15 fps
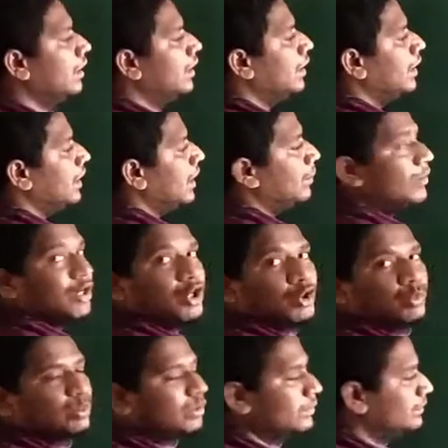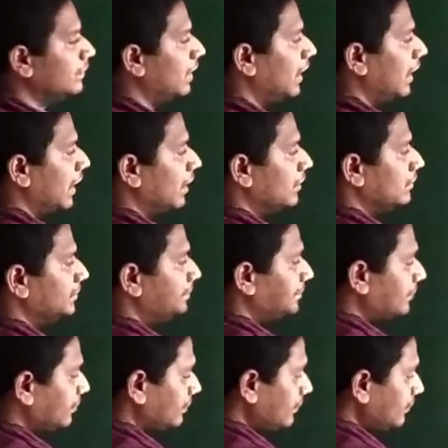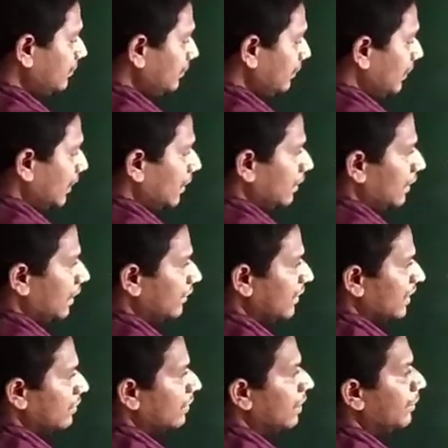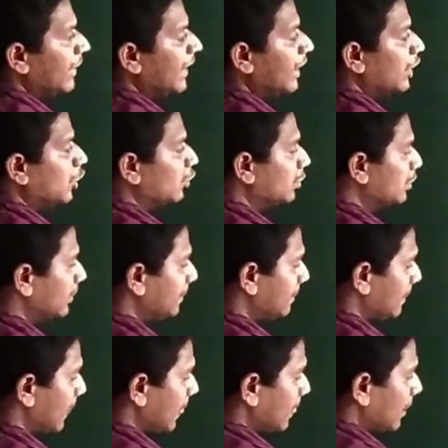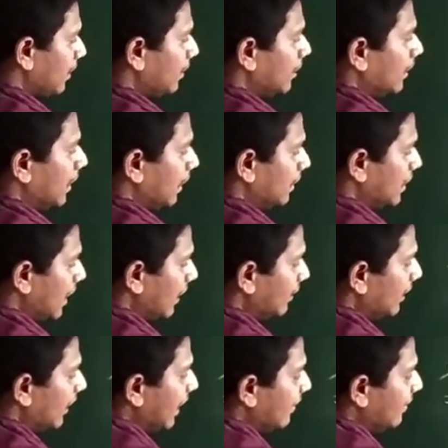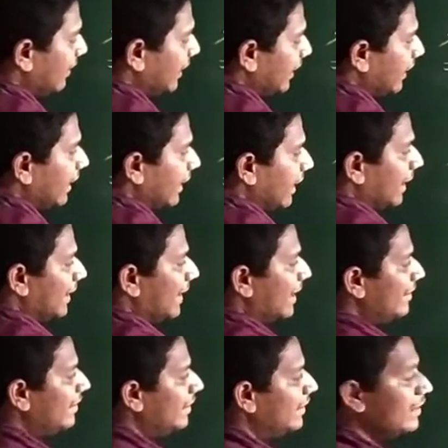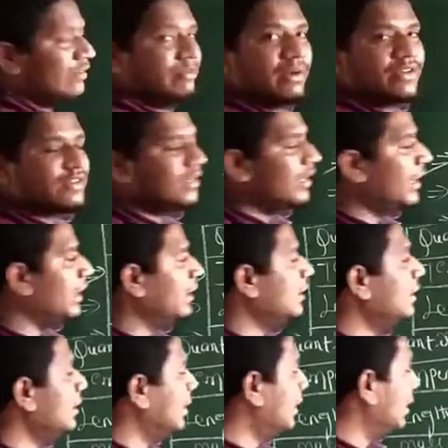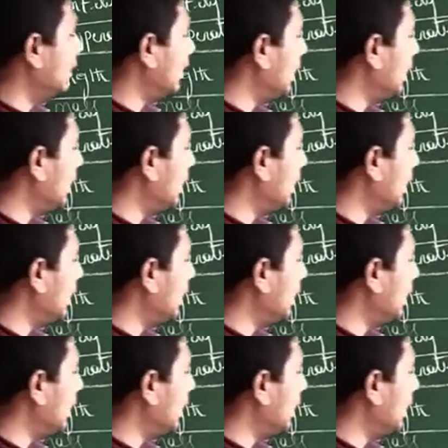m3, right? That's nothing but meter cube. Then the density is measured in the